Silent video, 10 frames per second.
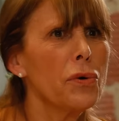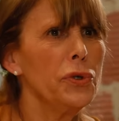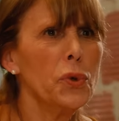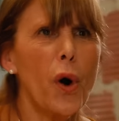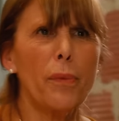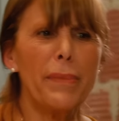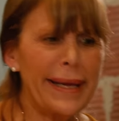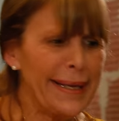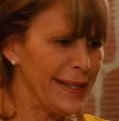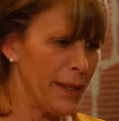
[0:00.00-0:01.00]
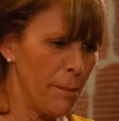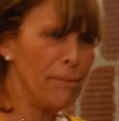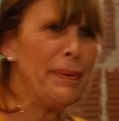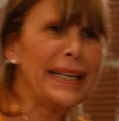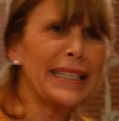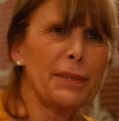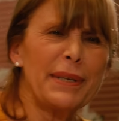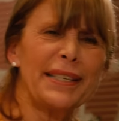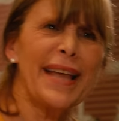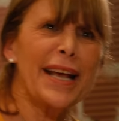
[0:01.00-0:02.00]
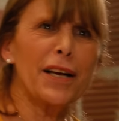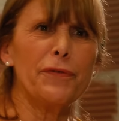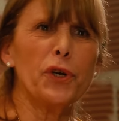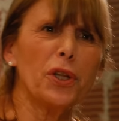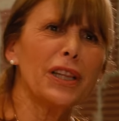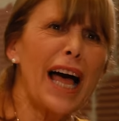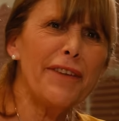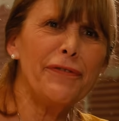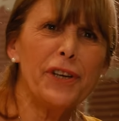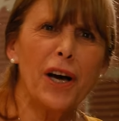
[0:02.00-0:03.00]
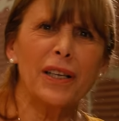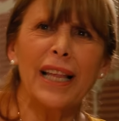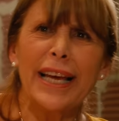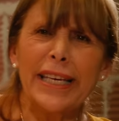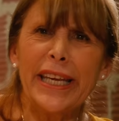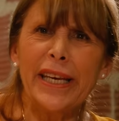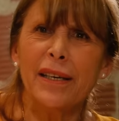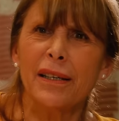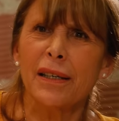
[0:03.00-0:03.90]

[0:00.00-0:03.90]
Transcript: you are making the biggest mistake of your life, young lady.